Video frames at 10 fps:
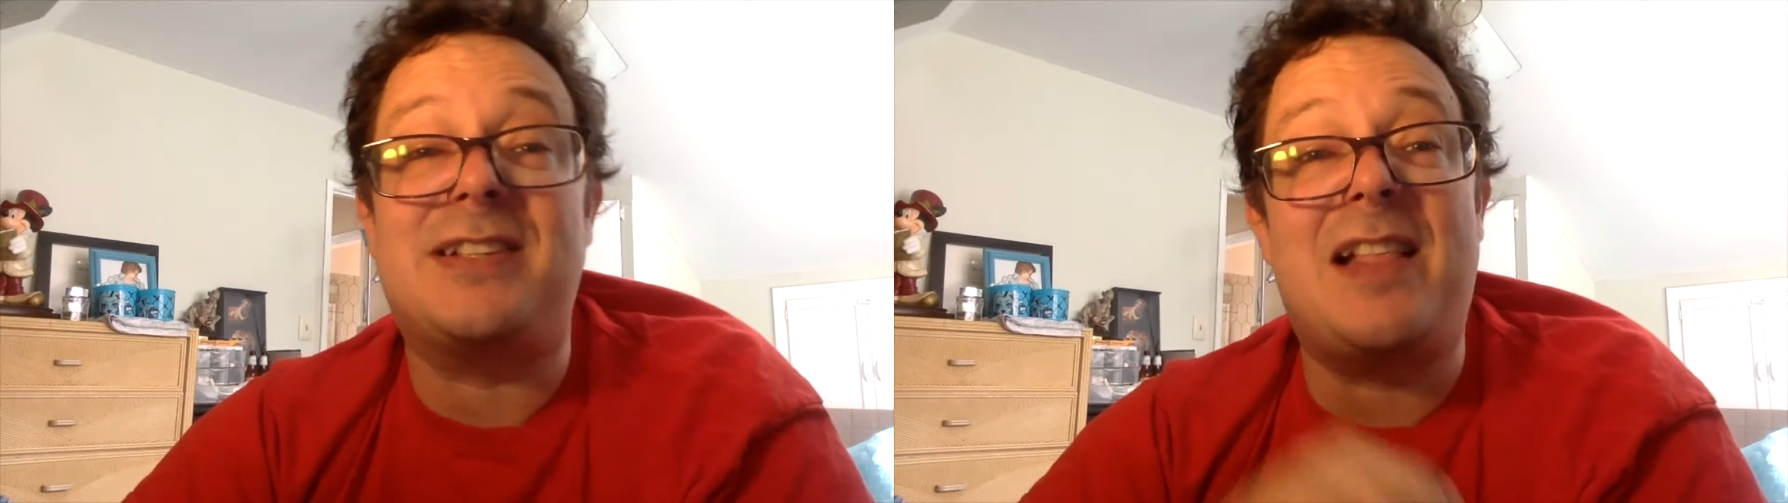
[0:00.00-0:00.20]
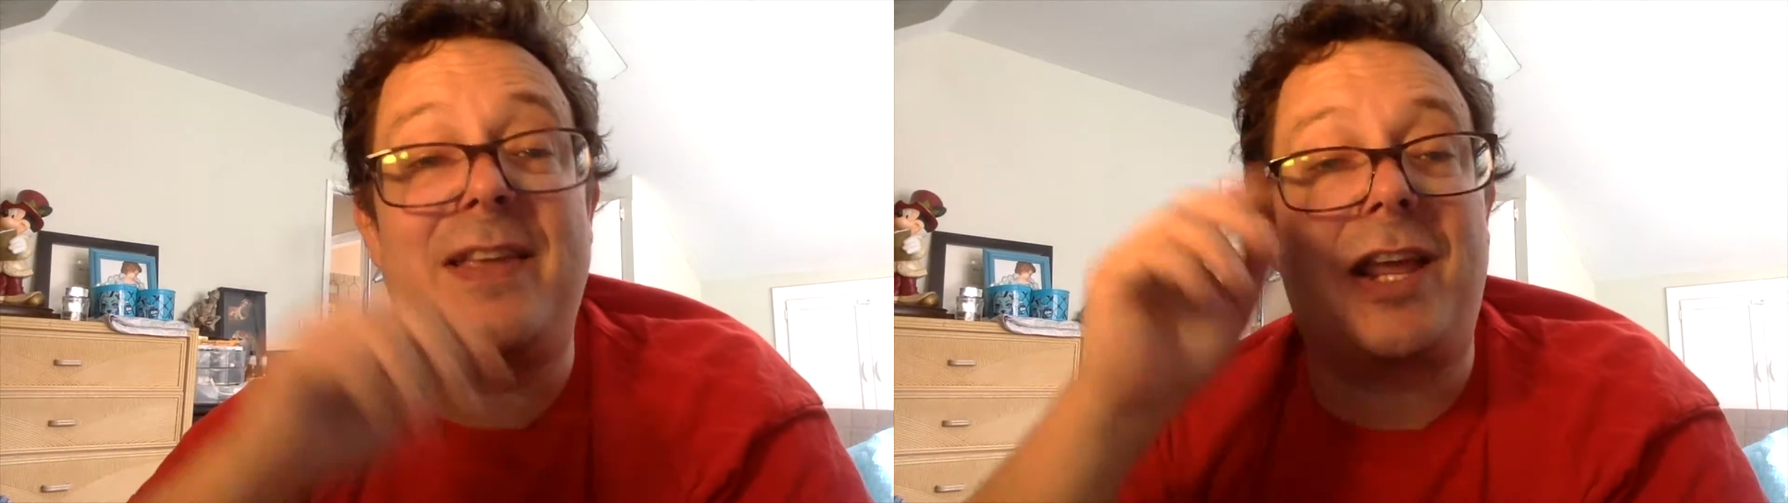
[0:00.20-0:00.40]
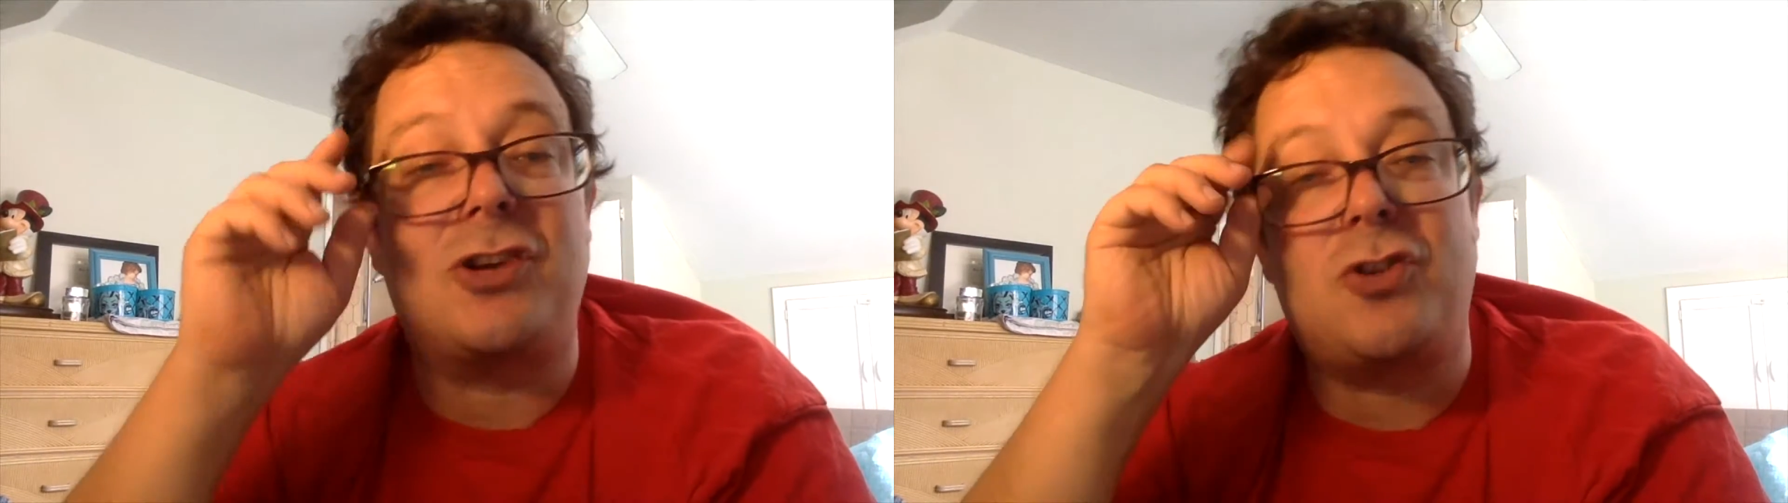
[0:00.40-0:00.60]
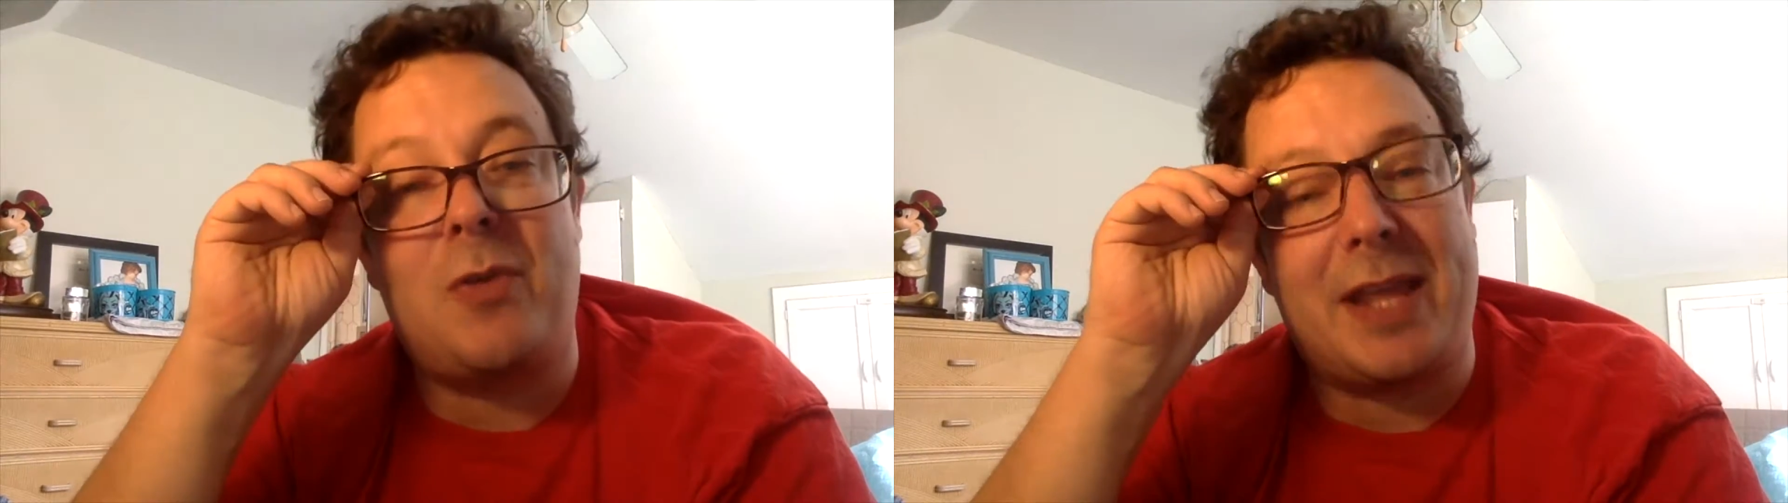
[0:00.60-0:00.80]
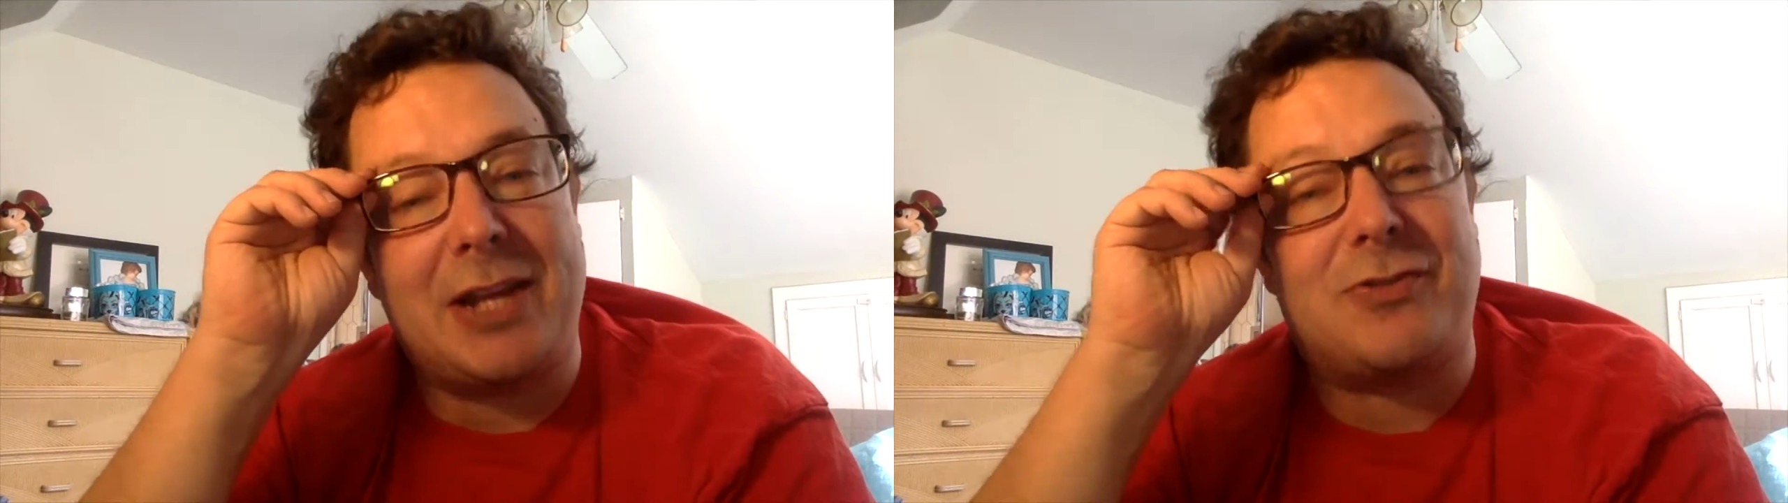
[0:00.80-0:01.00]
selling a
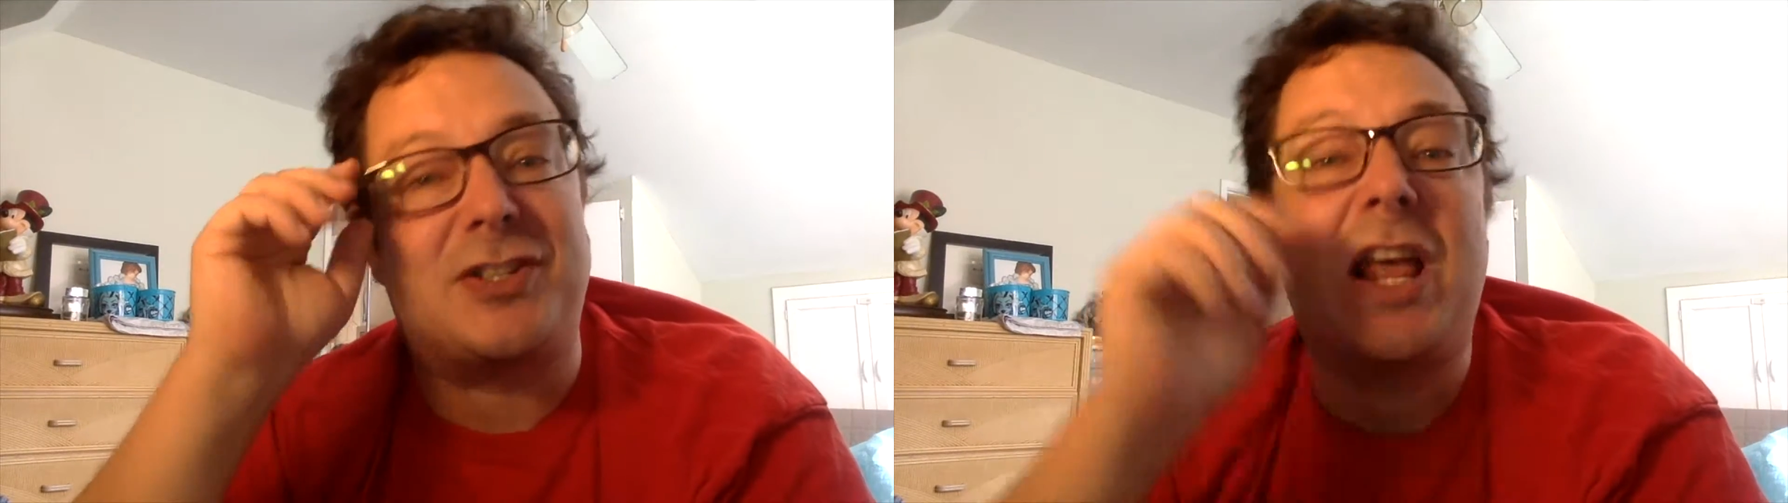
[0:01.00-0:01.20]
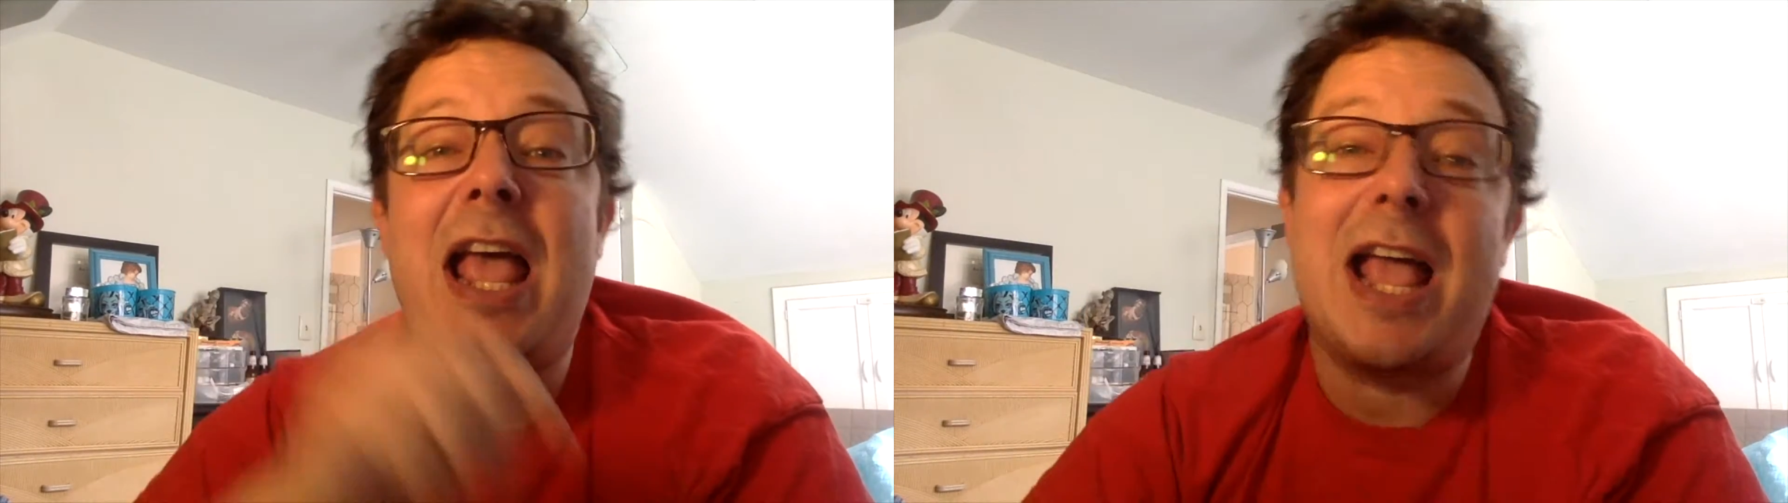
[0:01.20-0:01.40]
controlling interest